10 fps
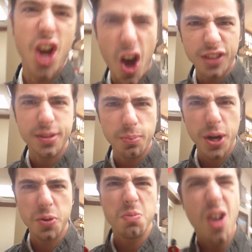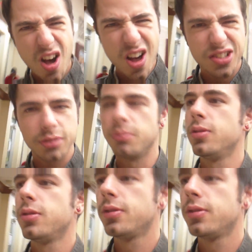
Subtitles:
Awesome break room. Awesome.